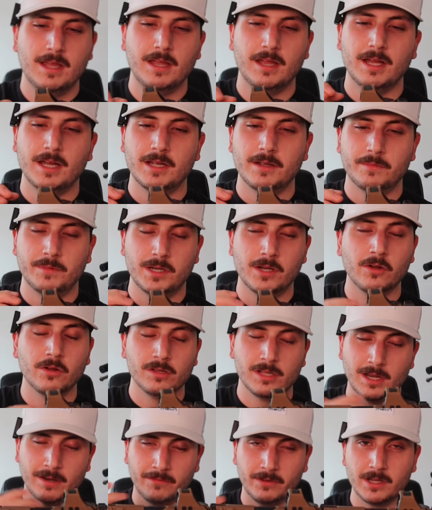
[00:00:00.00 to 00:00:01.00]
I know a
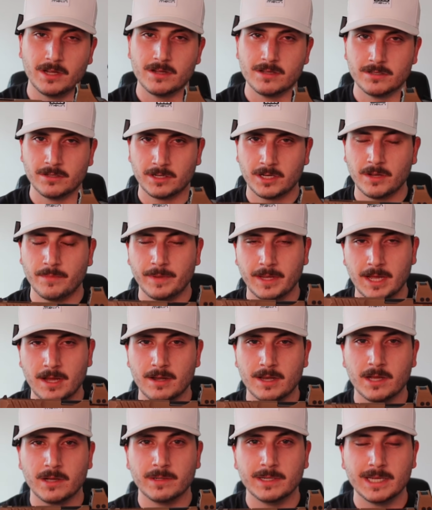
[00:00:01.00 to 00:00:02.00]
lot of guns are coming out
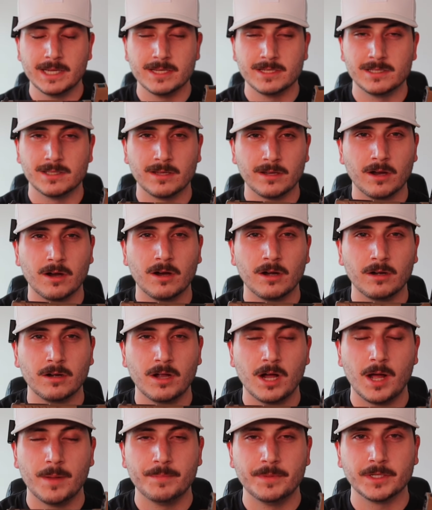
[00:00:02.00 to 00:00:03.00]
nowadays and they are
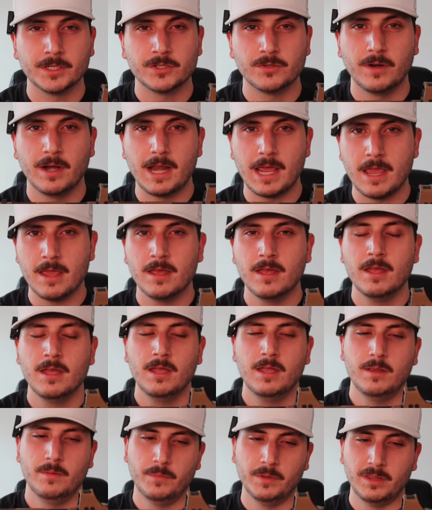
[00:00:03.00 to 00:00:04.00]
optics ready,
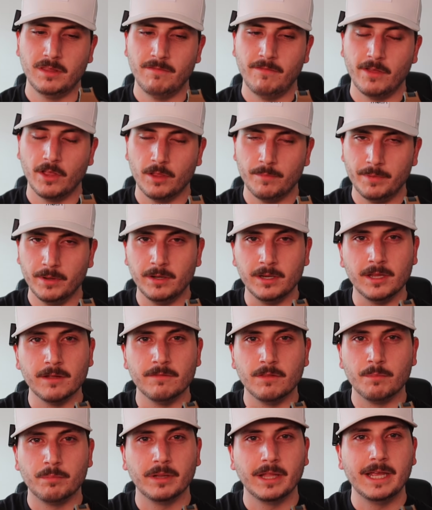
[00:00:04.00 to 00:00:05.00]
but the availability of
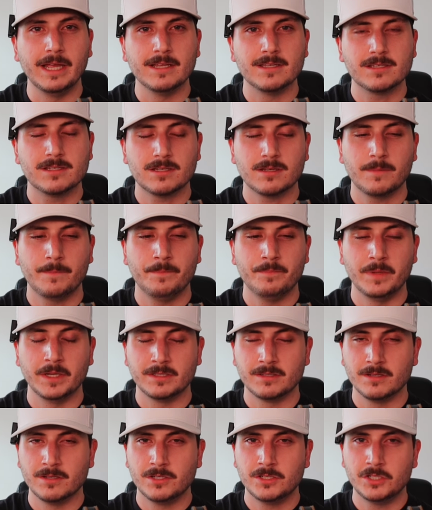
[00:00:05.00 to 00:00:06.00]
the plates
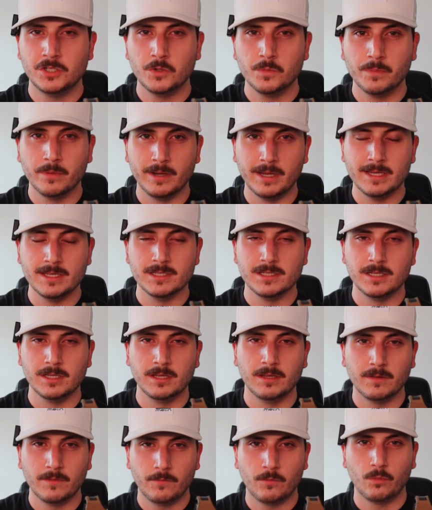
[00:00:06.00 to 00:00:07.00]
makes it super
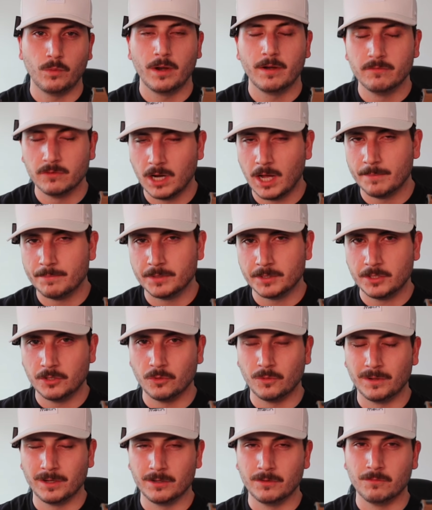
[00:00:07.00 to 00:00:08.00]
easy for whatever optic you're
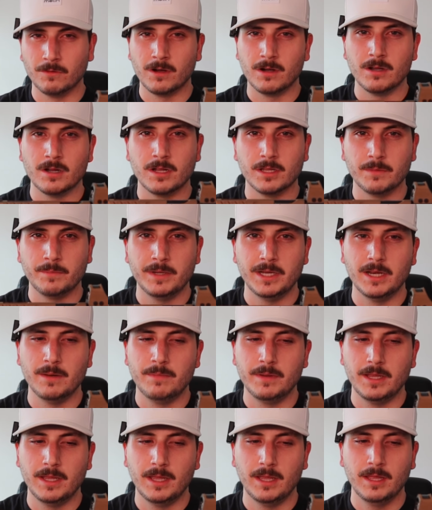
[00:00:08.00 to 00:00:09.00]
wanting to run on the
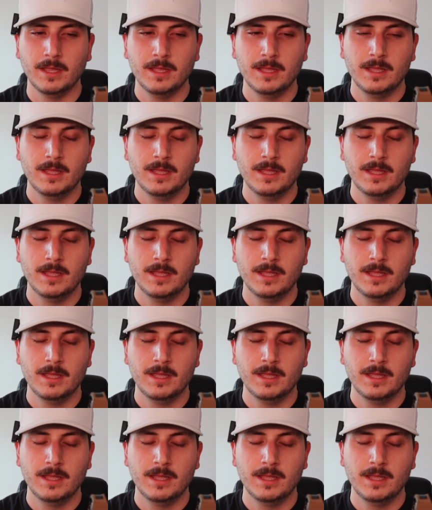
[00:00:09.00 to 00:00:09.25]
PDP.